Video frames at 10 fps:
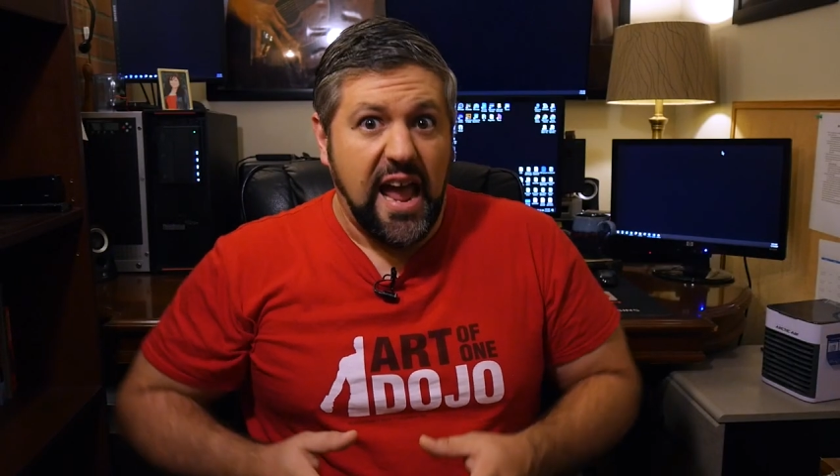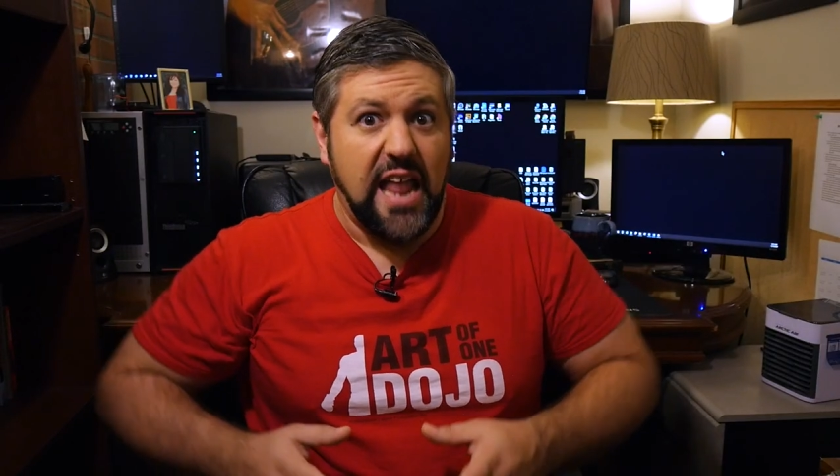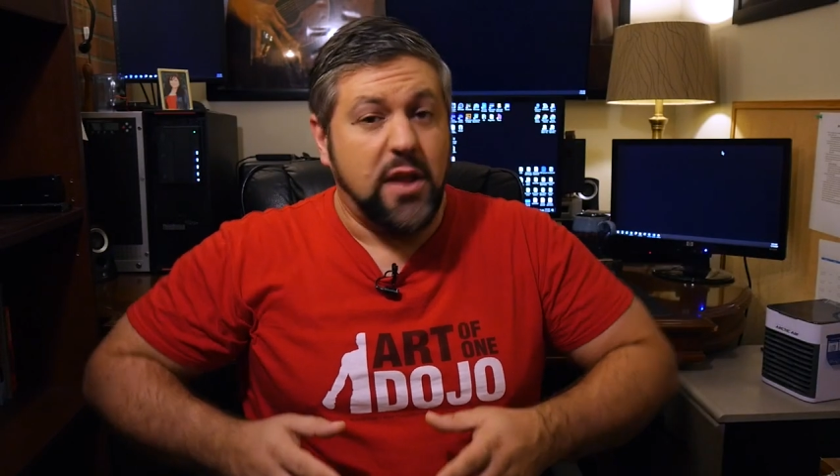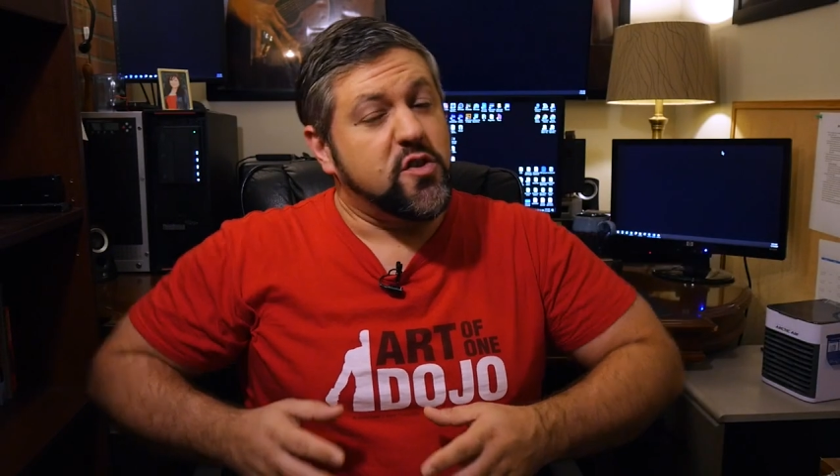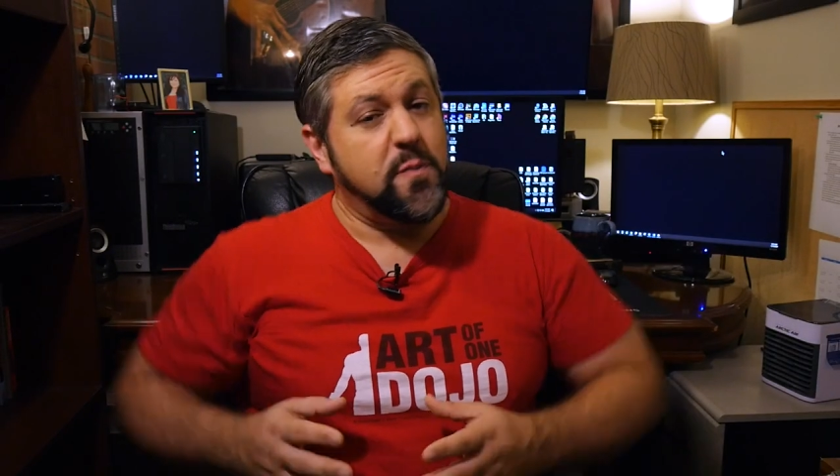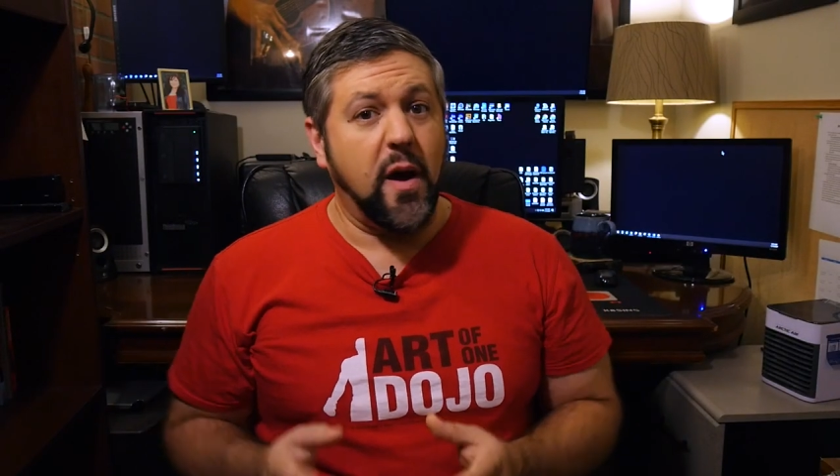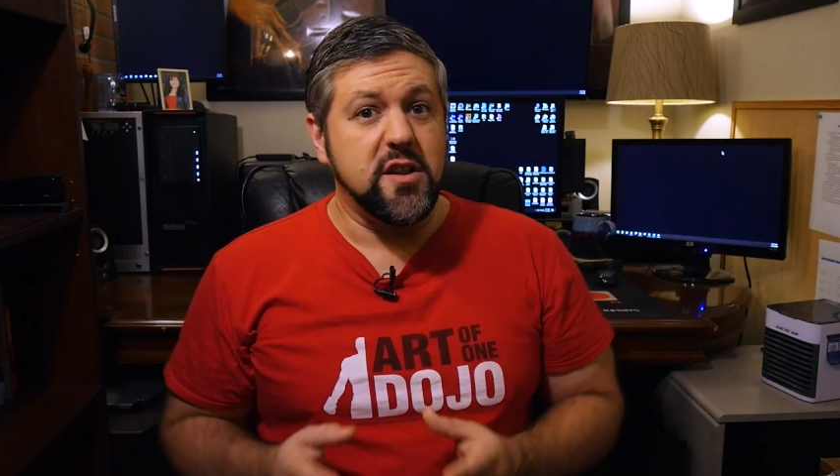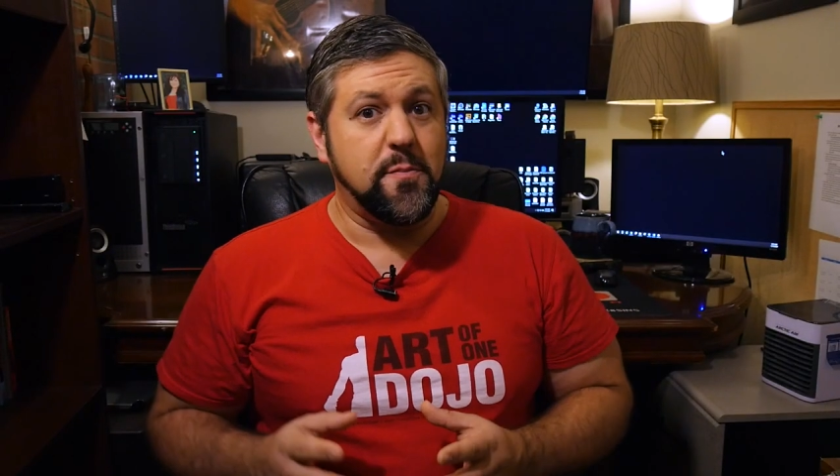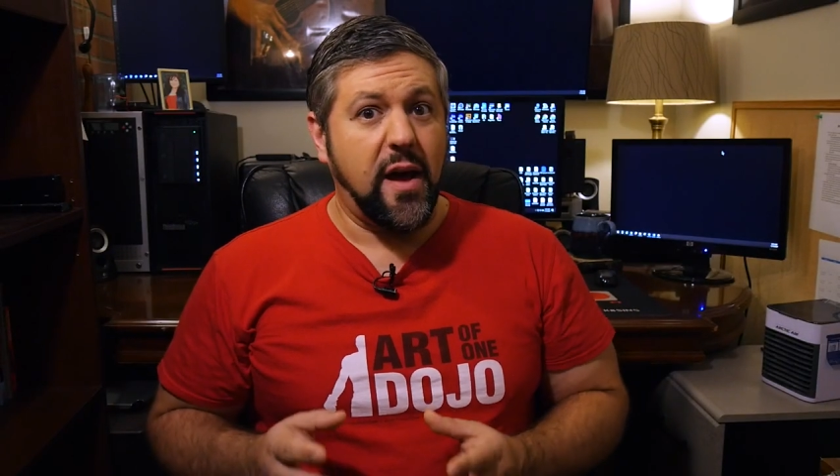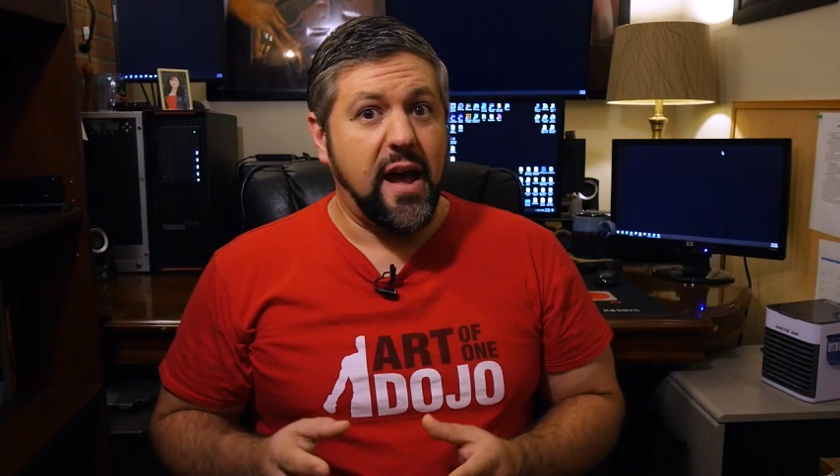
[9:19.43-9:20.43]
and he
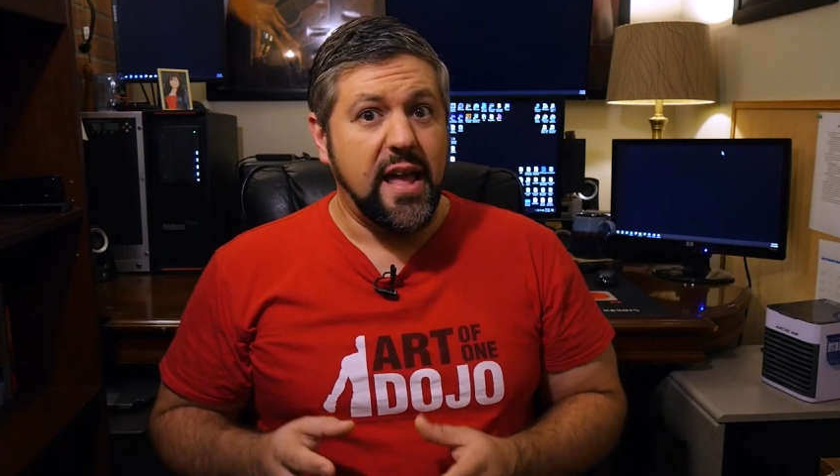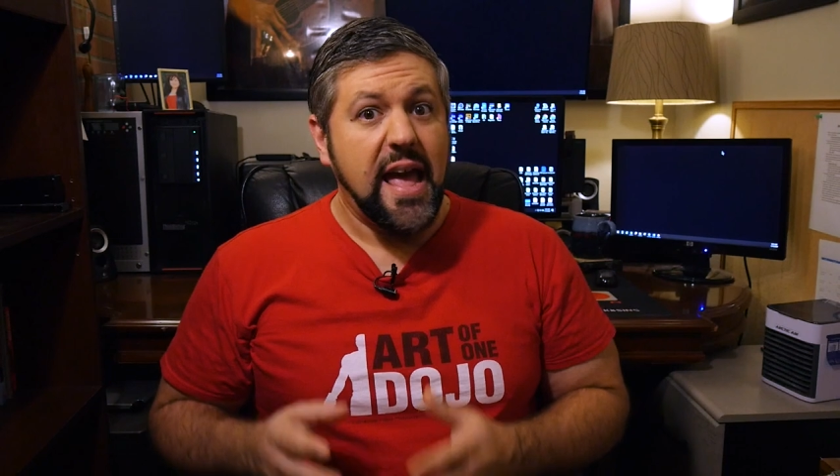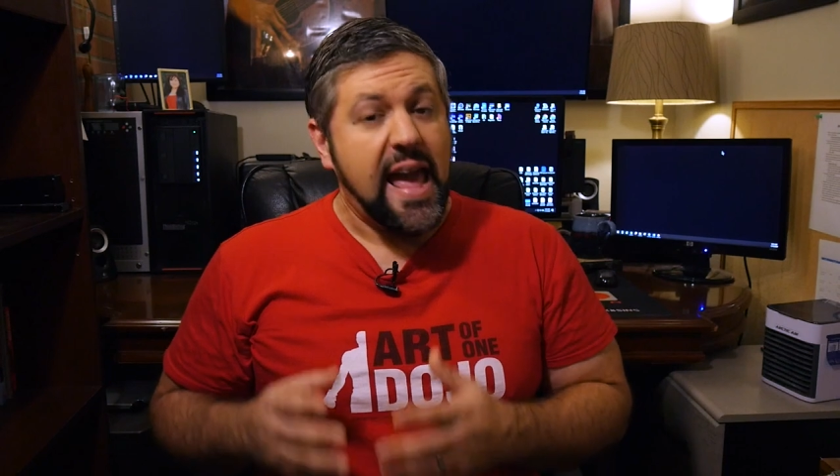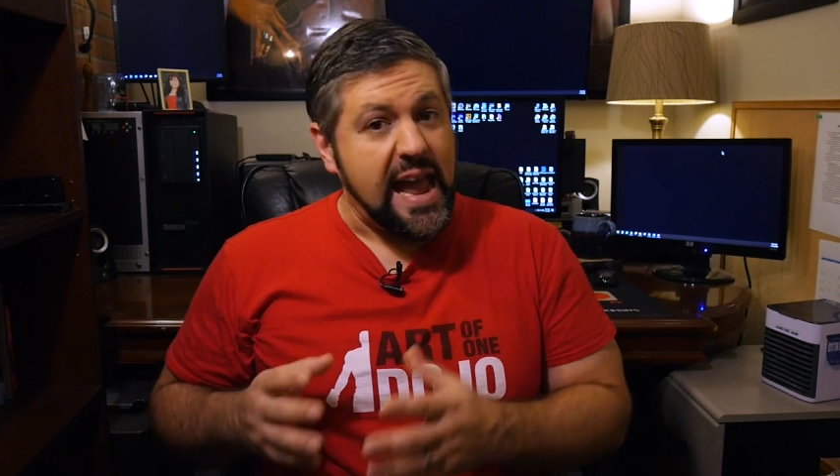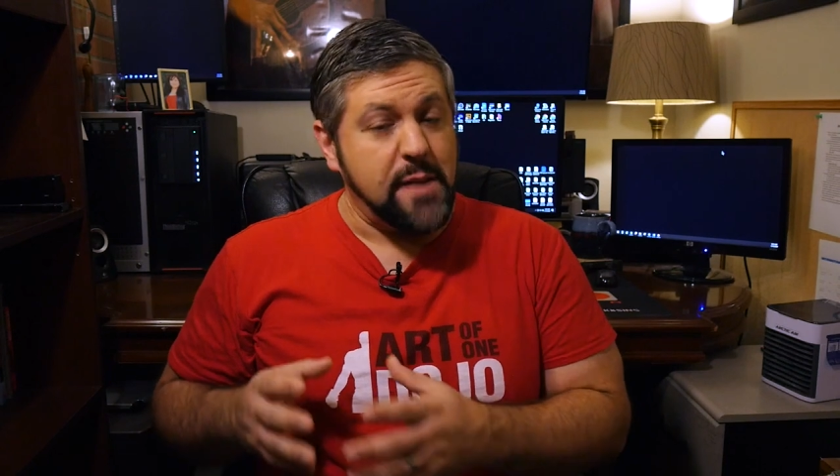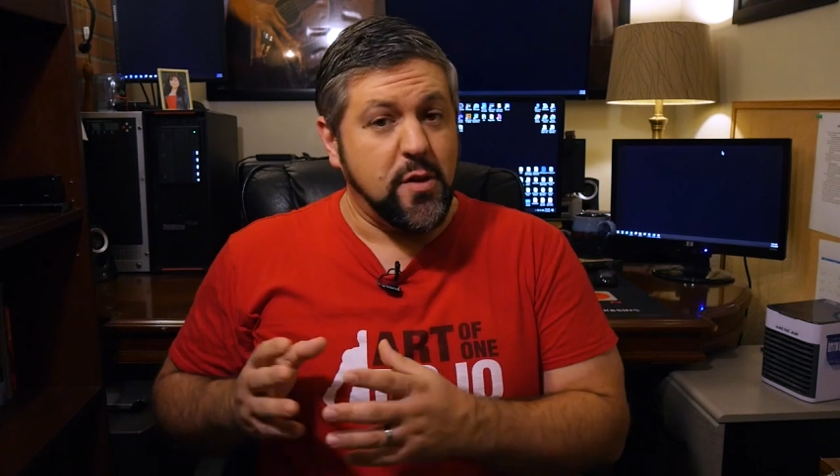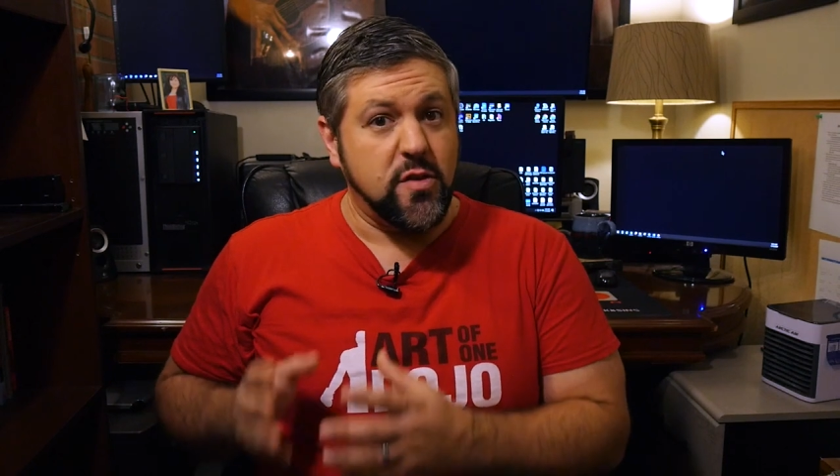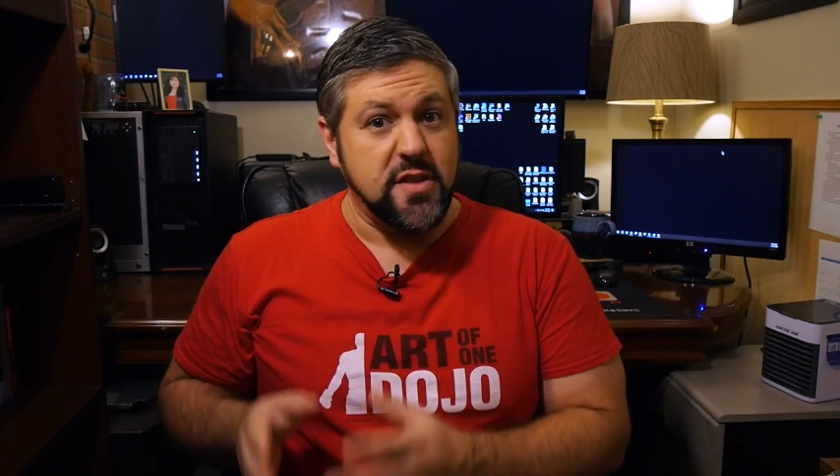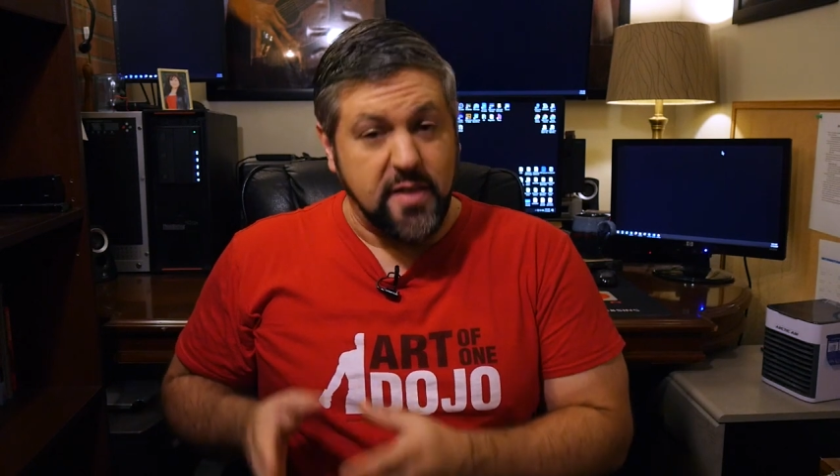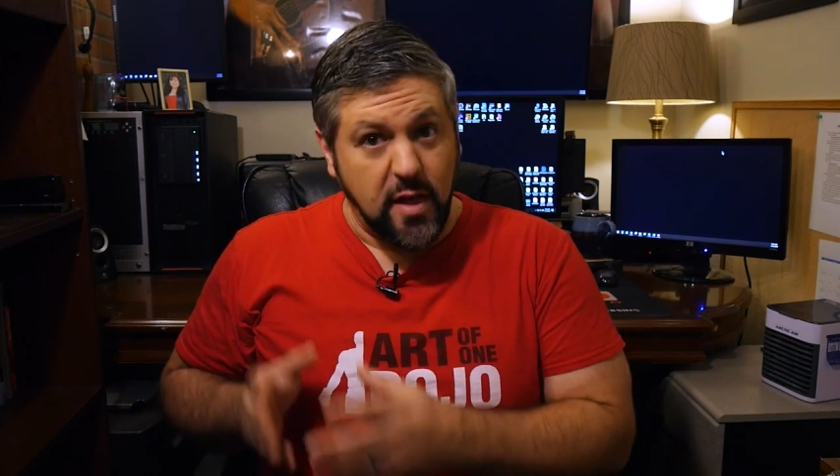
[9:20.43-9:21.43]
responded by hand
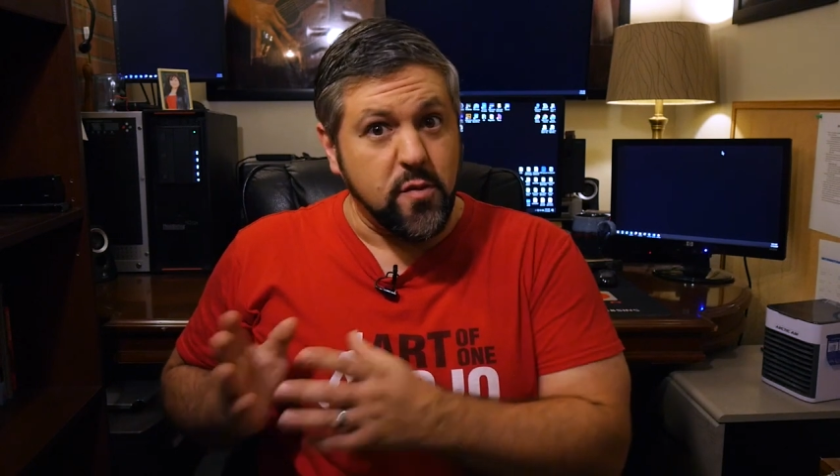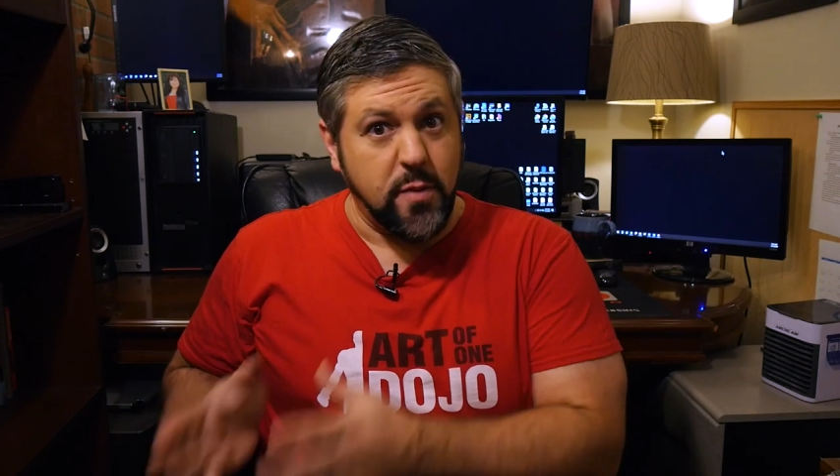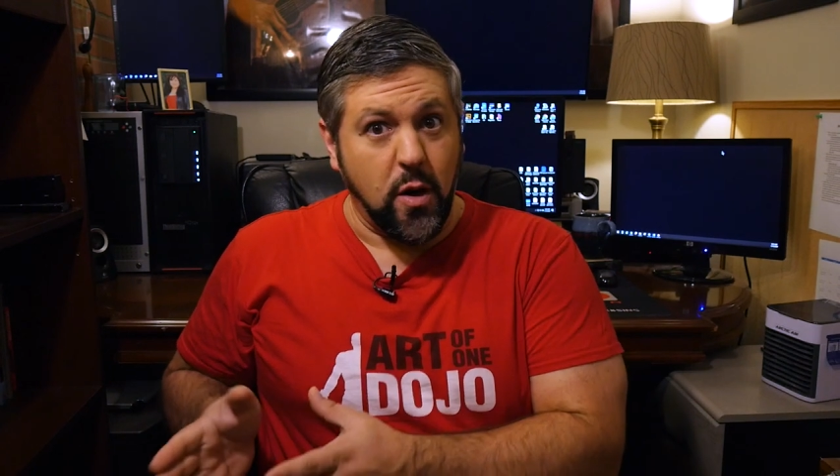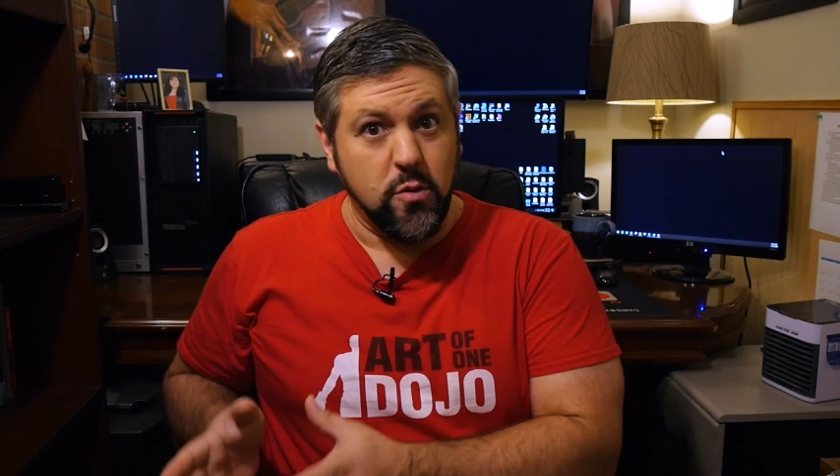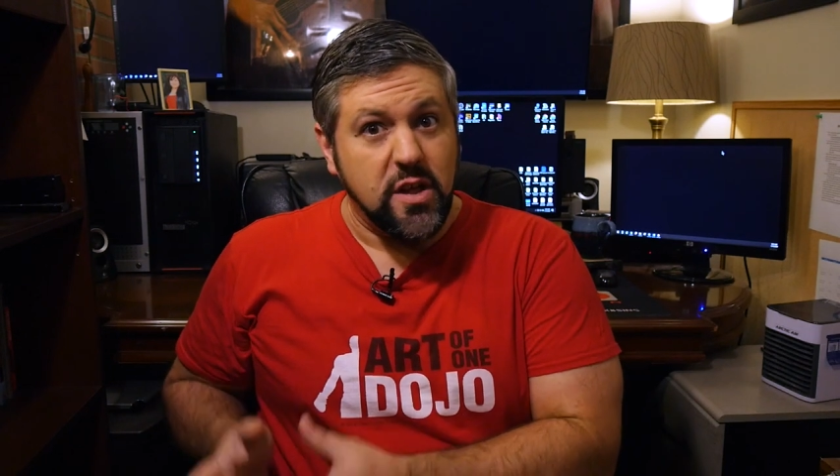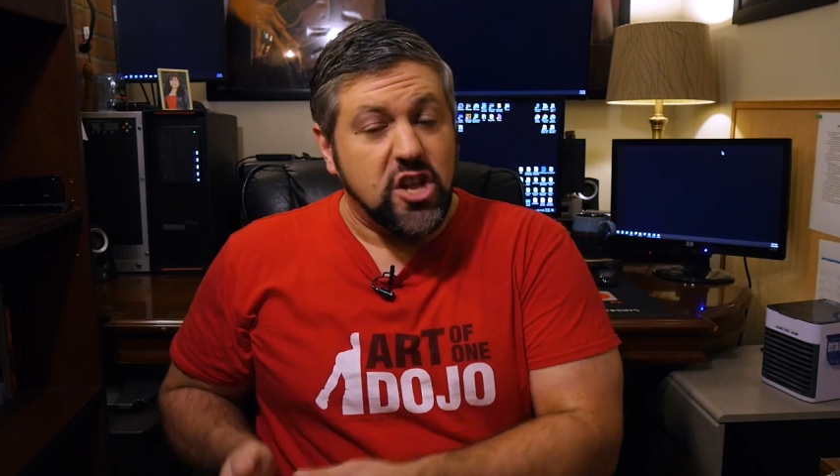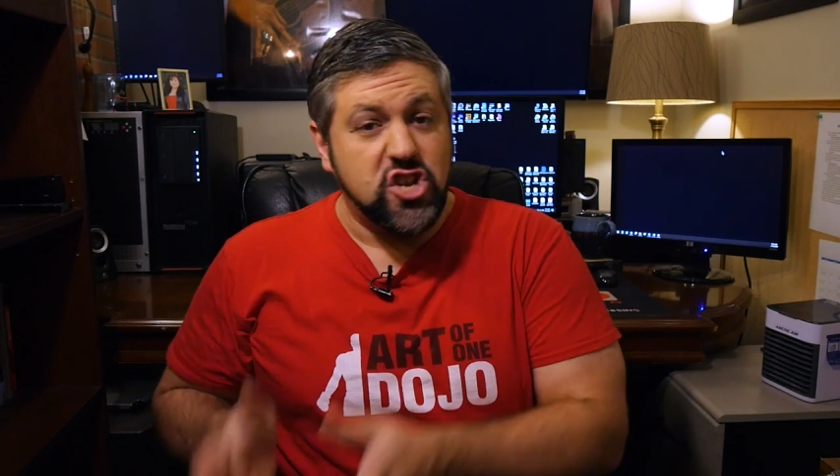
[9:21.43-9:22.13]
building another boat,